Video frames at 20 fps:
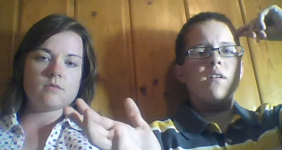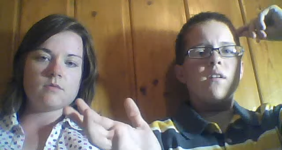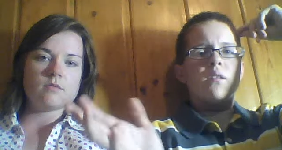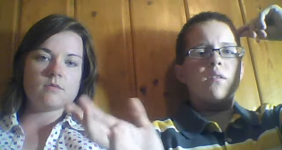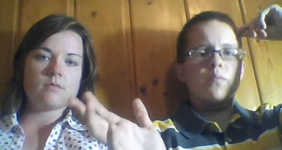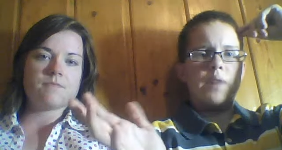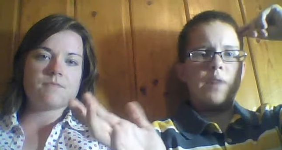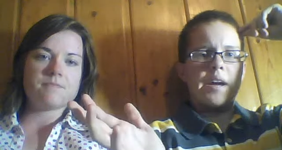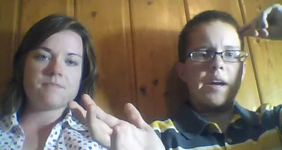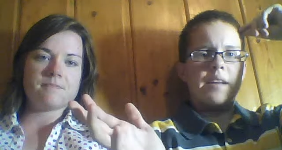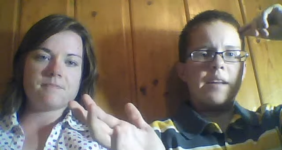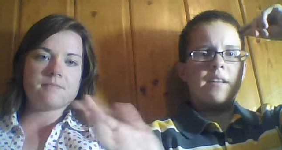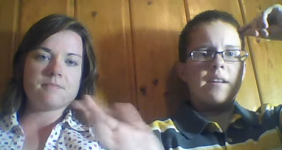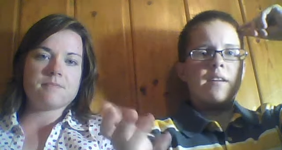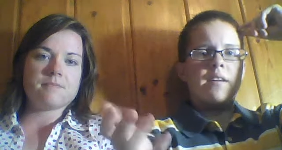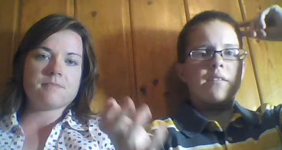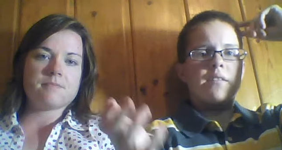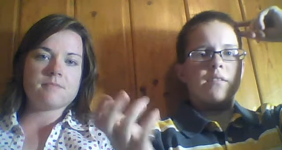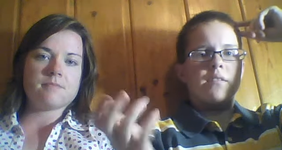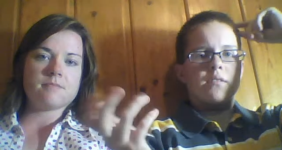Speaker 1: right?
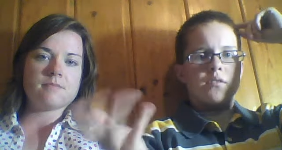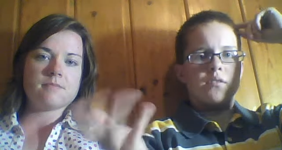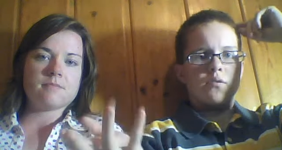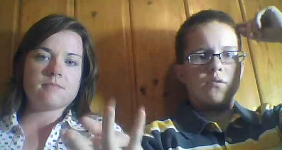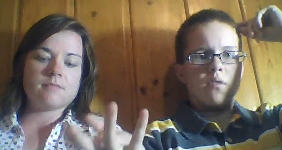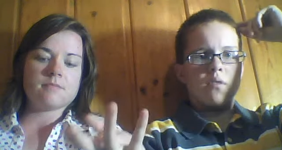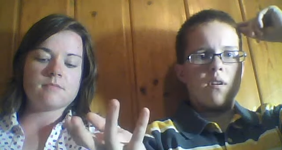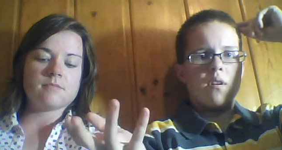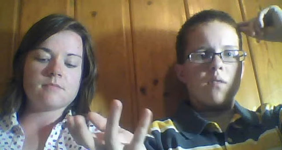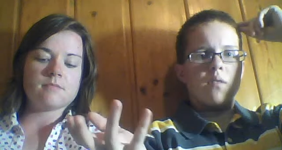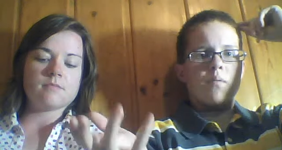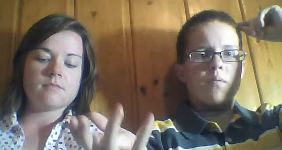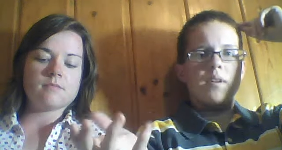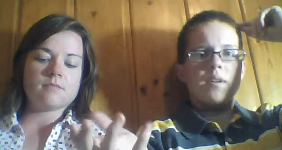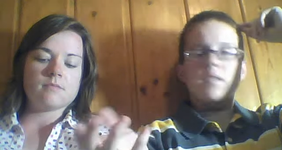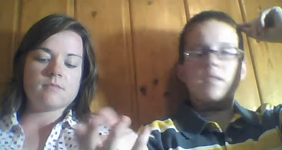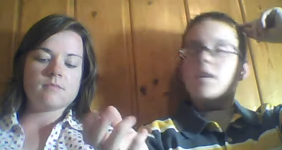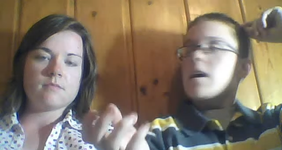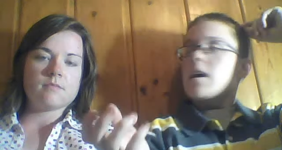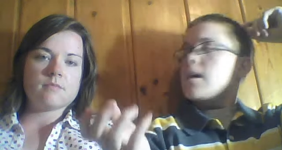They're the strong ones.
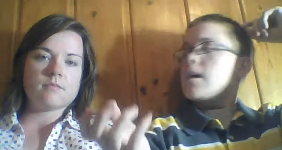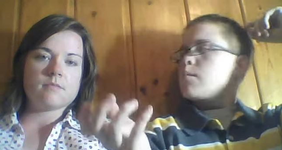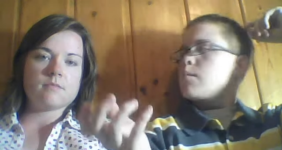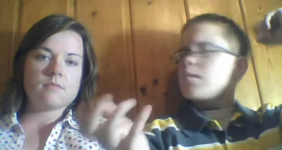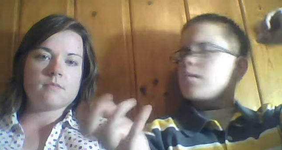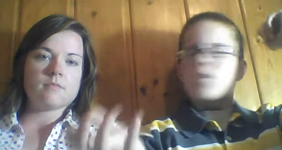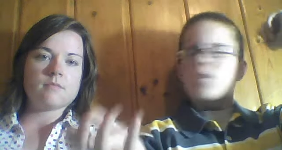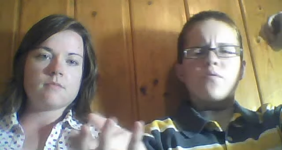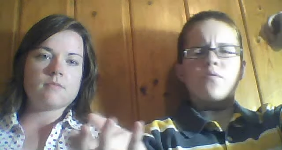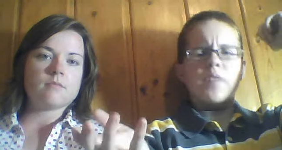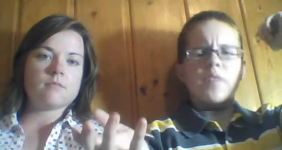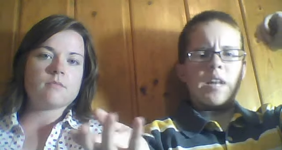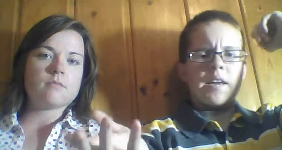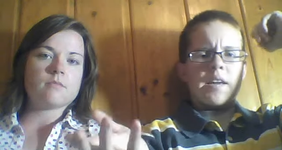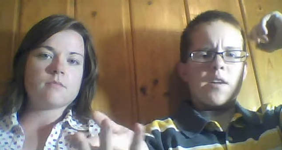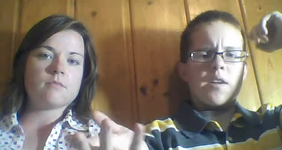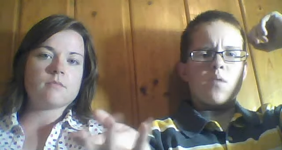Would you feel like you